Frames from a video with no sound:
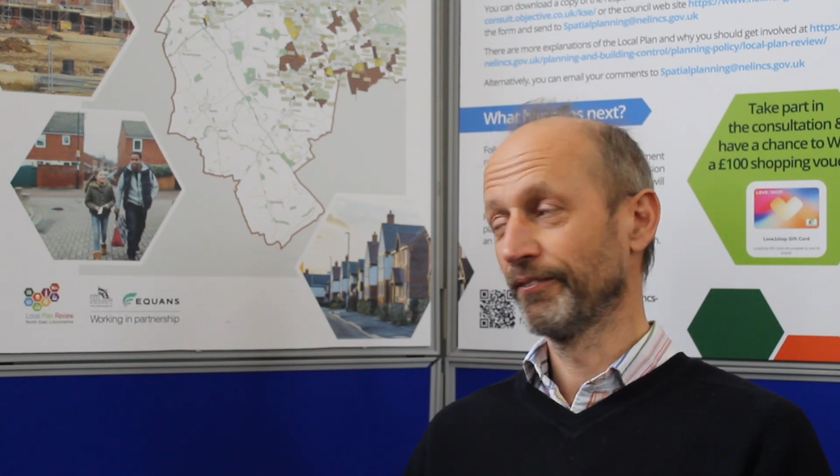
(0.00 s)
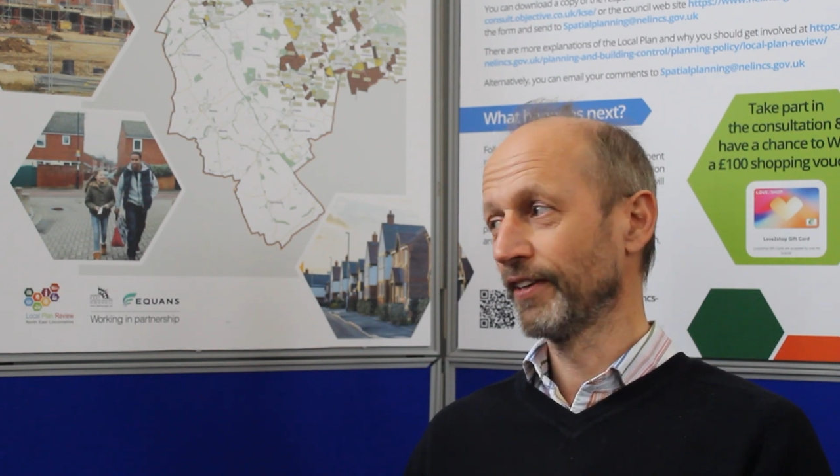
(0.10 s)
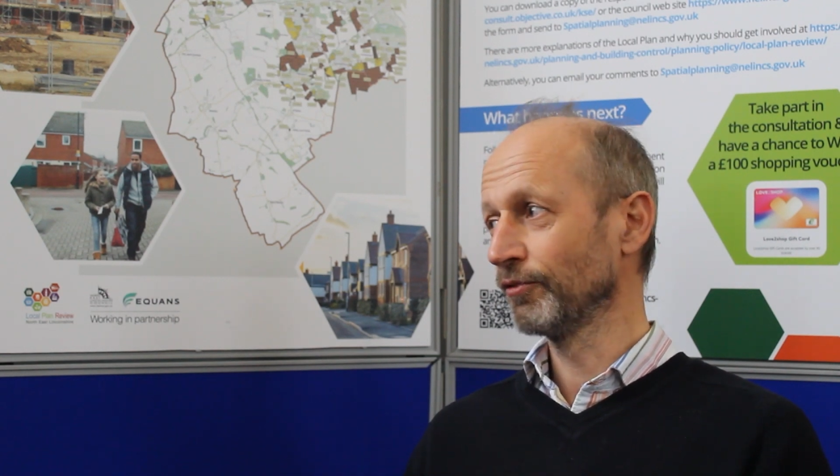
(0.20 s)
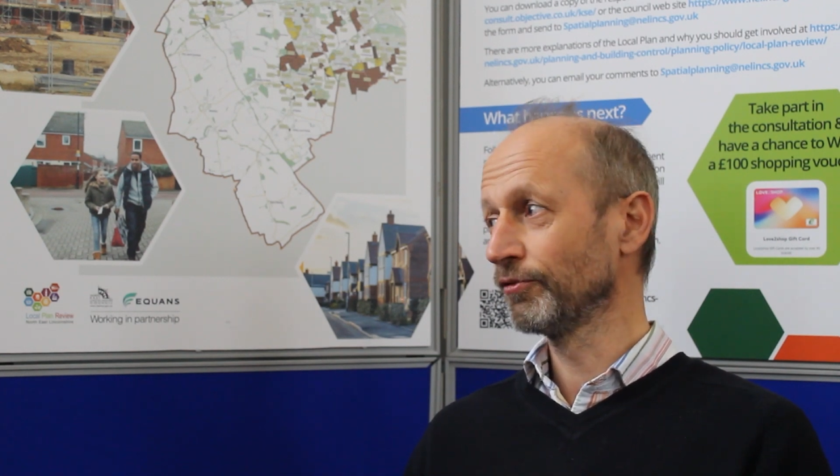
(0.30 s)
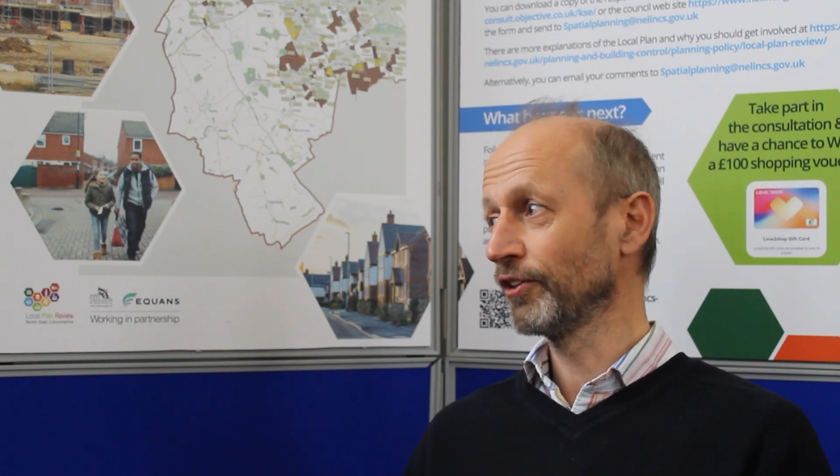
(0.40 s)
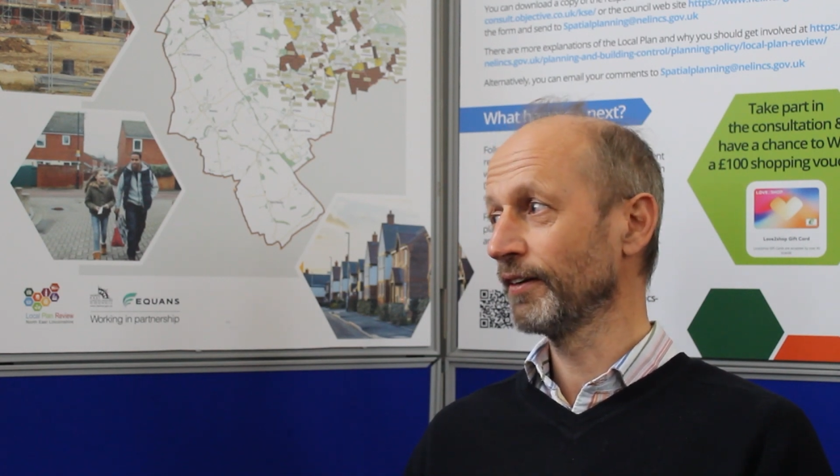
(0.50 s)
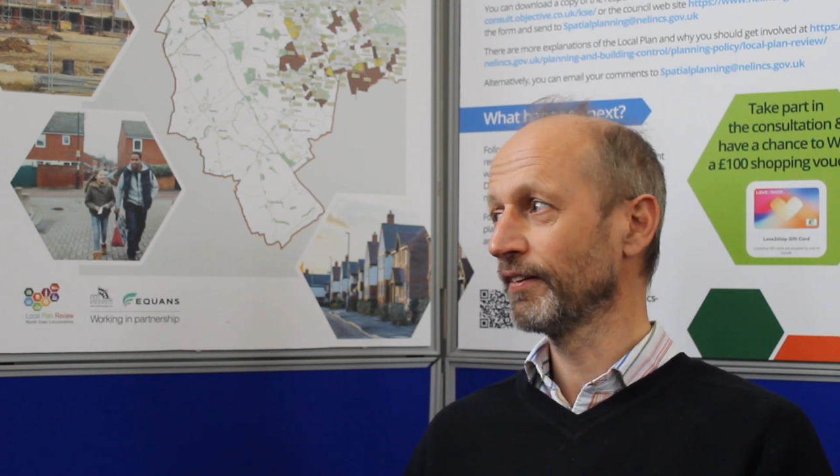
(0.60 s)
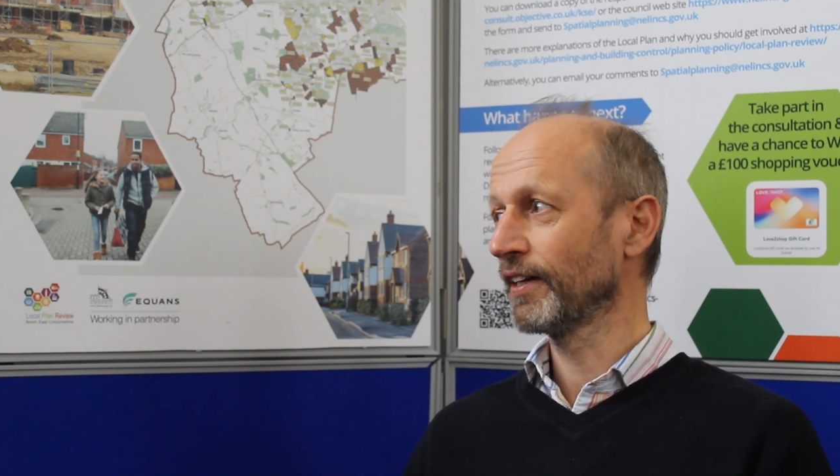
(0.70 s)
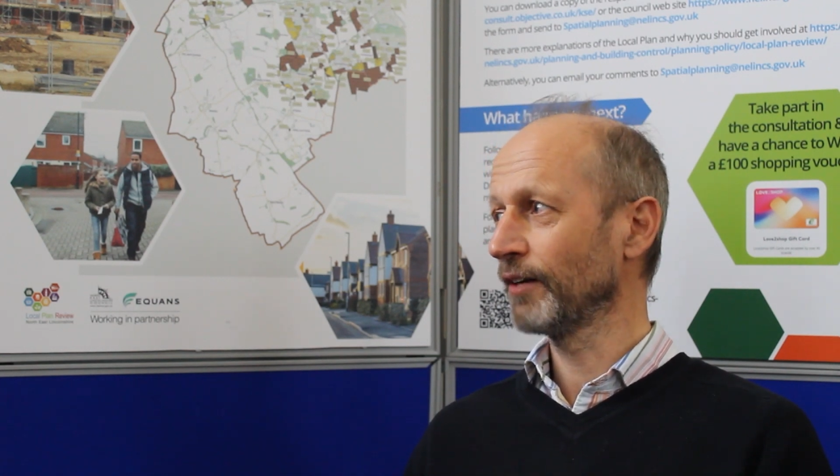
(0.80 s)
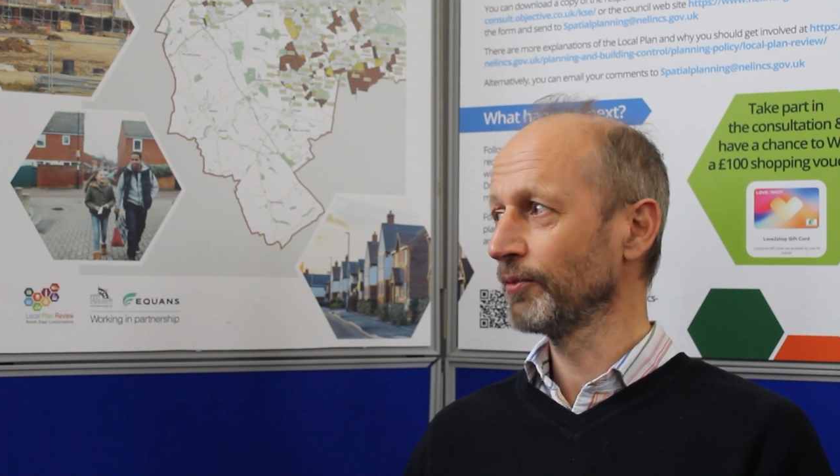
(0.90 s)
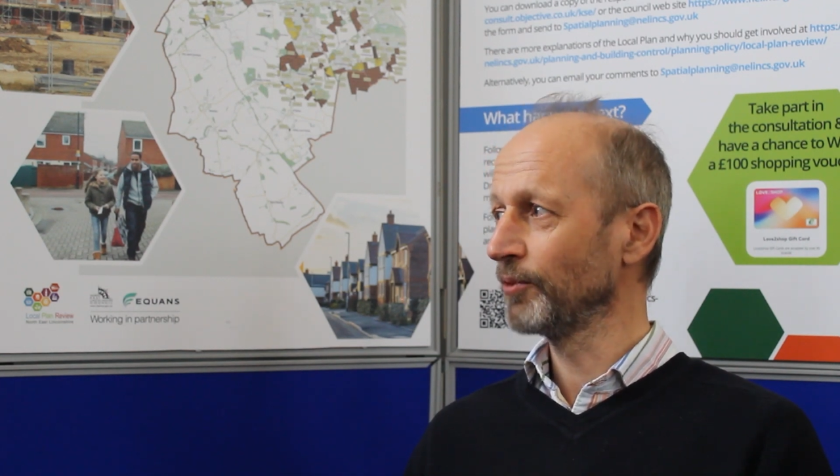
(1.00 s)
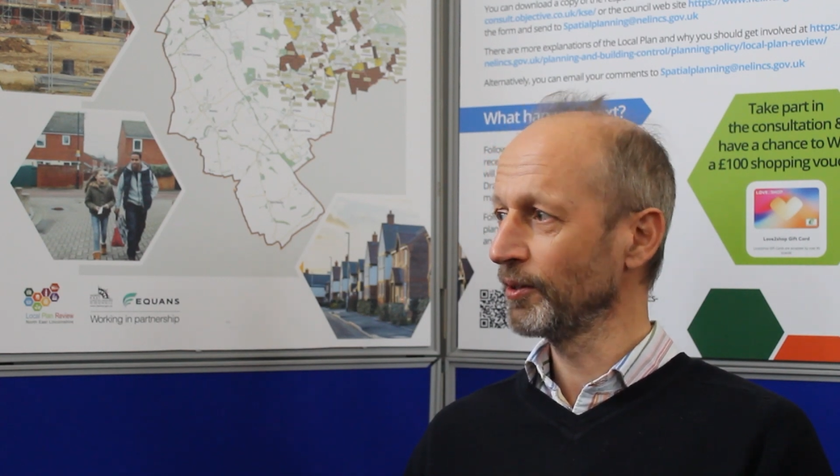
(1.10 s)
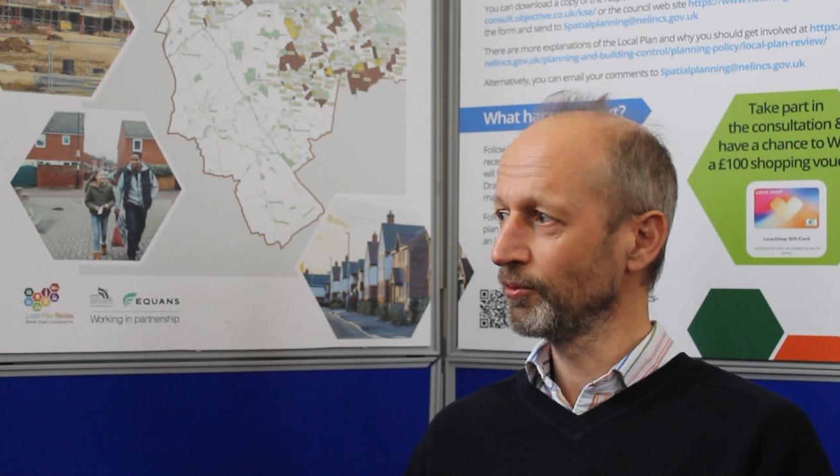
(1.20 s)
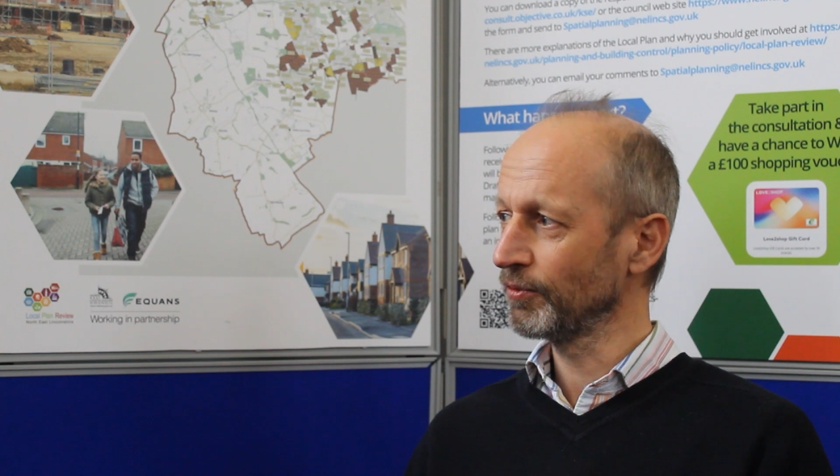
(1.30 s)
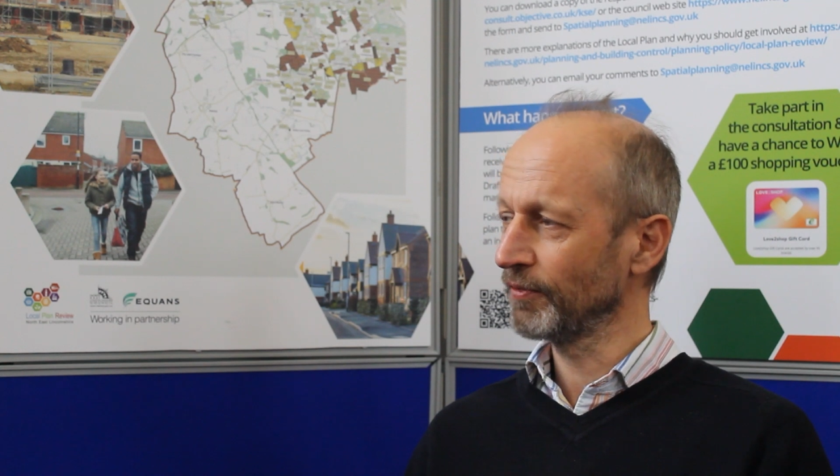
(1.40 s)
hopefully
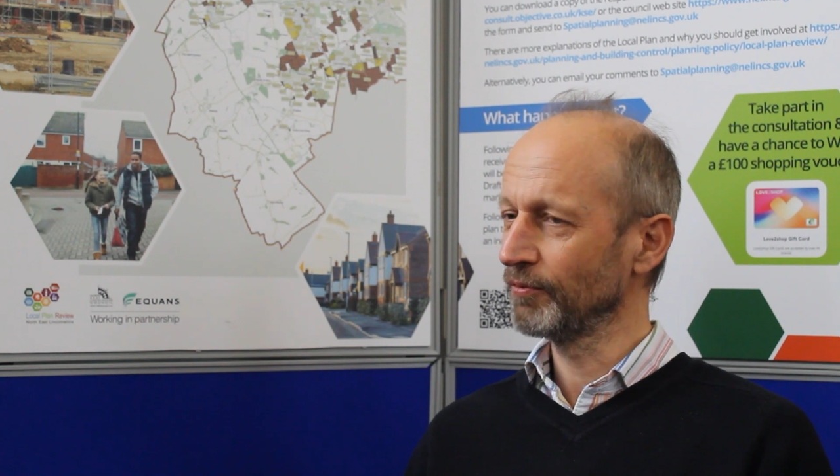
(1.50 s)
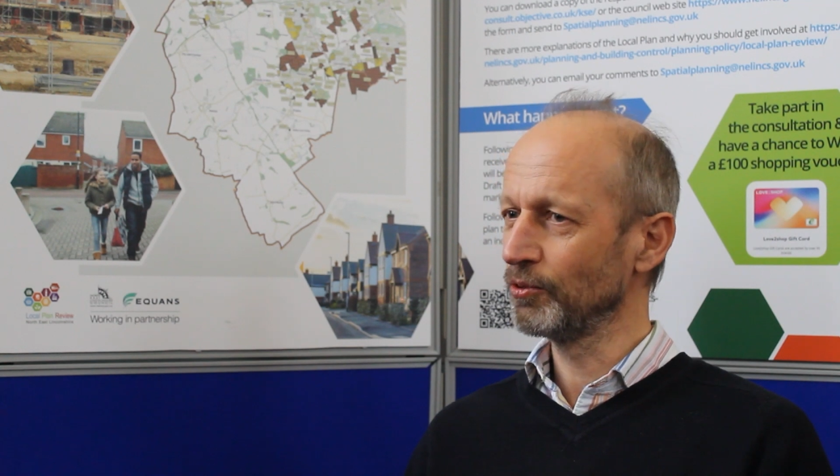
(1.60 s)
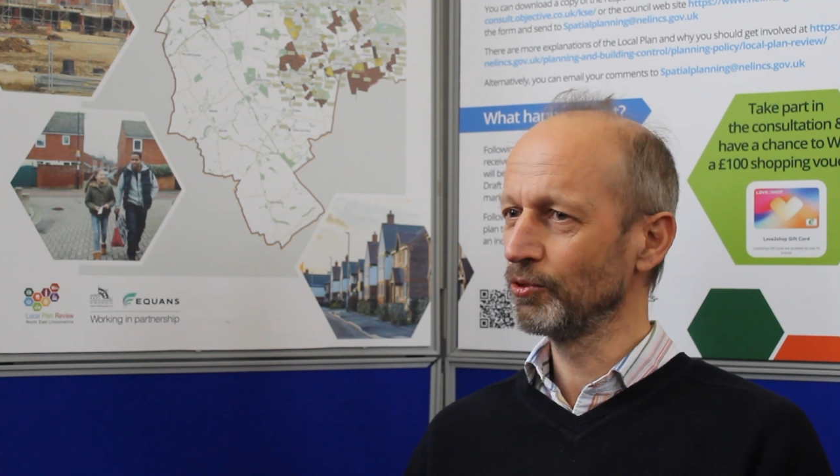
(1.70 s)
everybody will